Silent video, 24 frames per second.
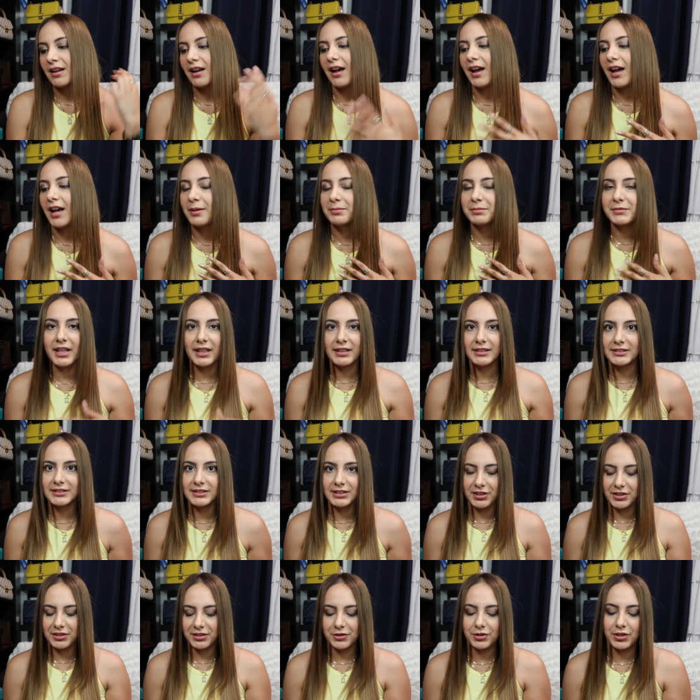I'm kind of
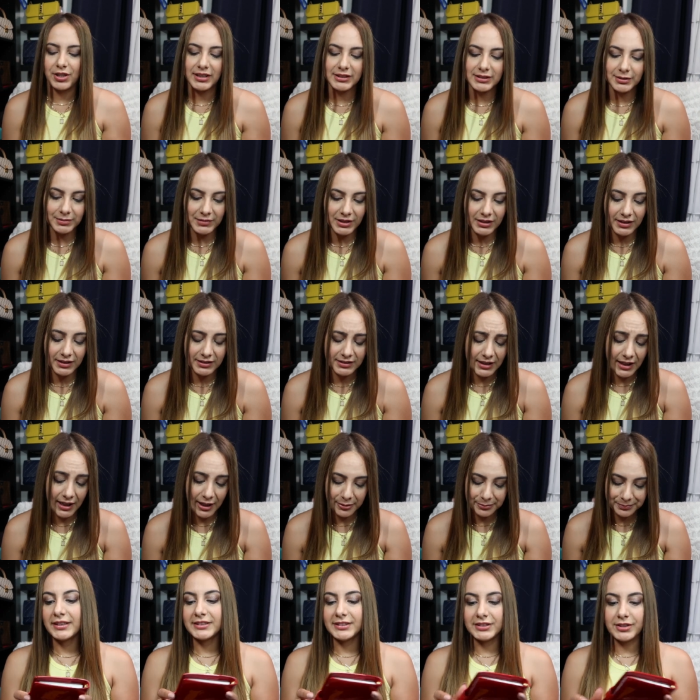scared to try something like that.
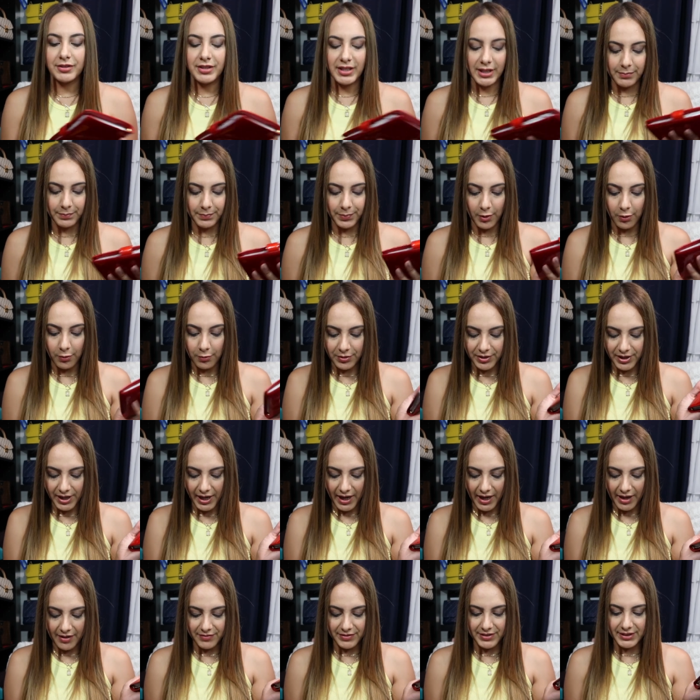Okay, so they both
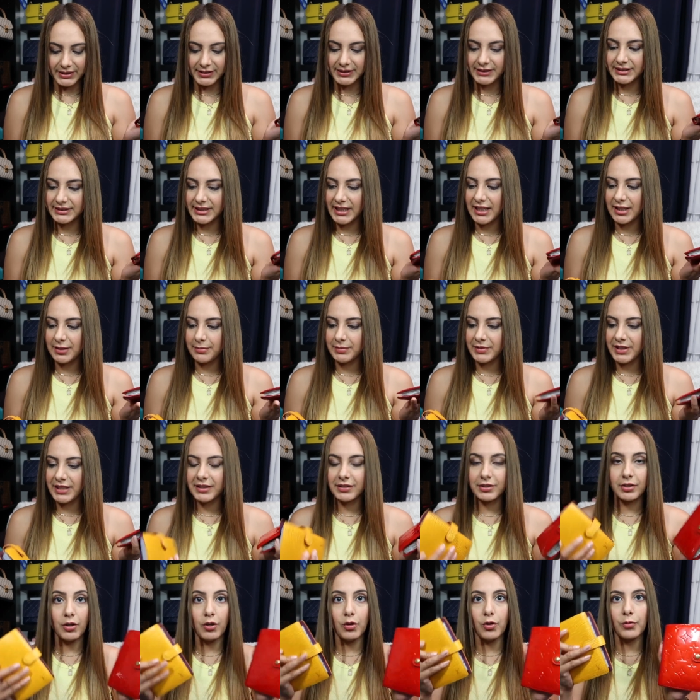have the same
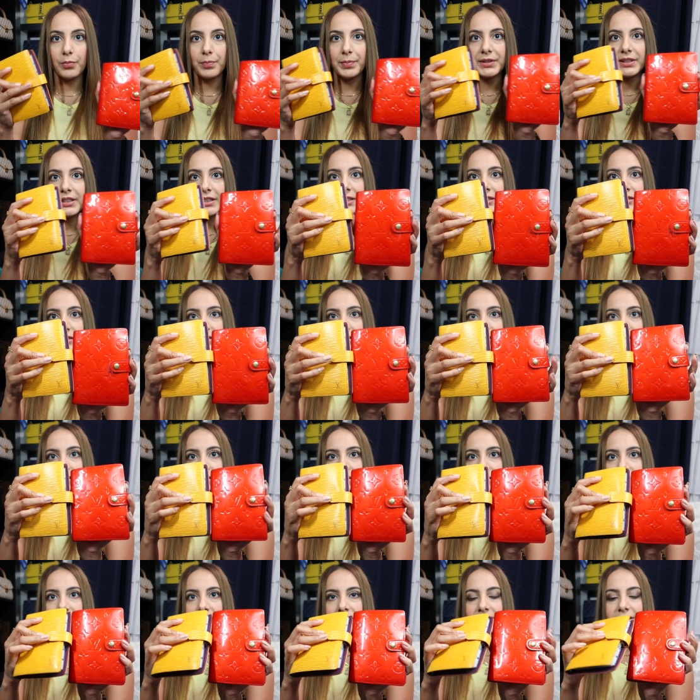like openings,
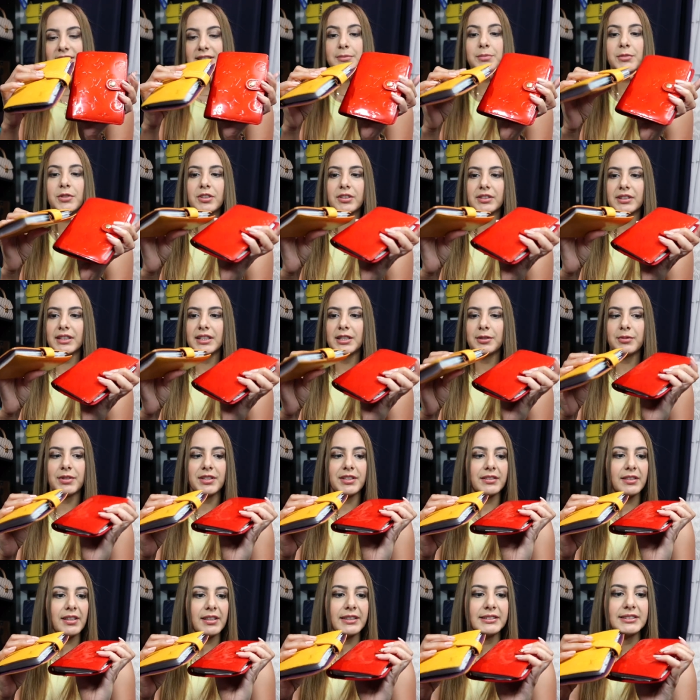similar anyway,
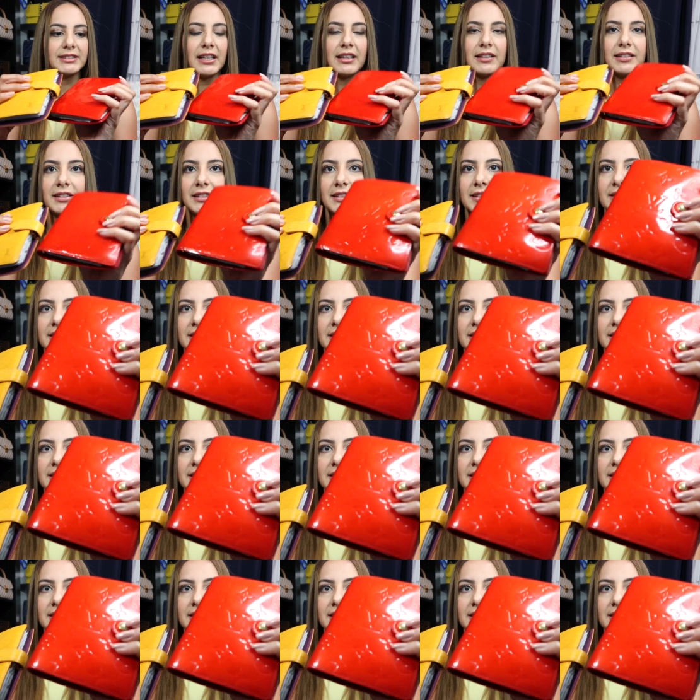they're not exactly the